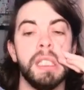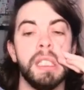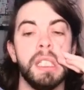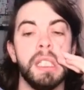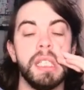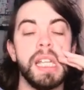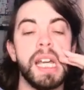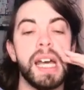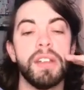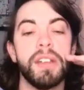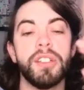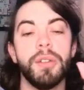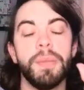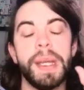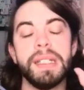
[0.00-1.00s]
Yeah,
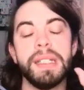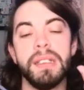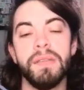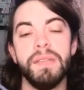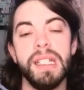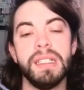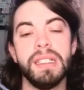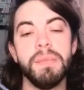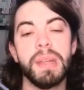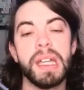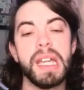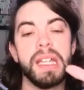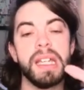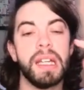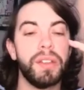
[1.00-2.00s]
so basically the reasoning
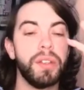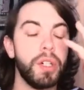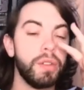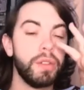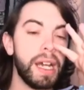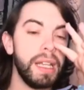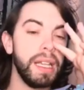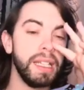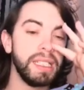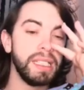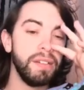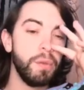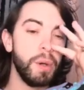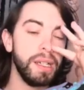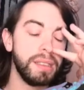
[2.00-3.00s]
being that I thought, right, let's have
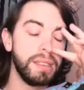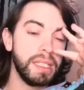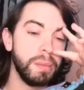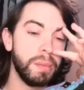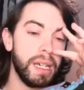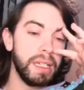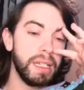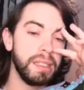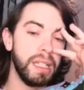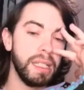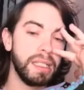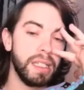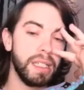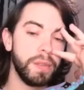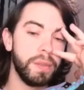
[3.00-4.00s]
wide centre-backs and let's
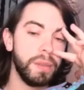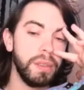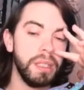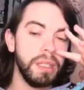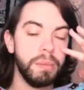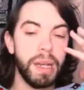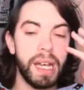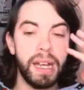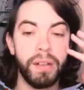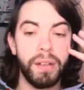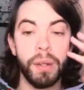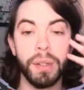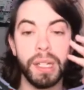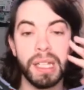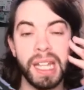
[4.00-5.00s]
have libero,
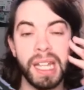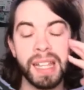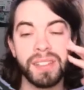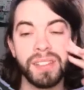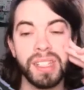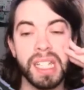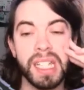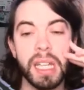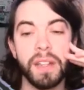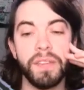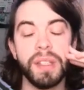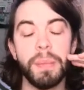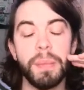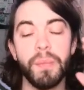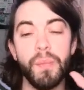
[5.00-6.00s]
and let's see if
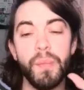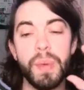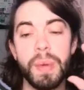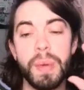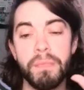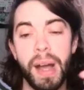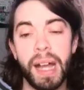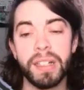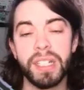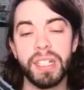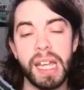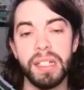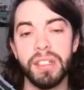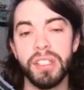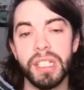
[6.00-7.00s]
the match
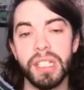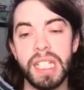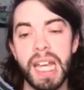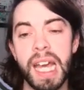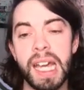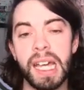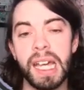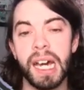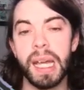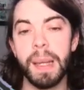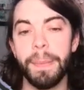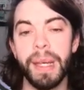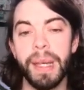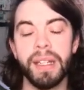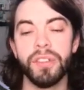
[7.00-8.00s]
engine, the AI,
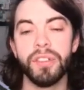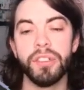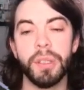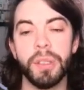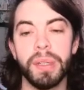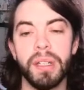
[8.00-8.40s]
picks up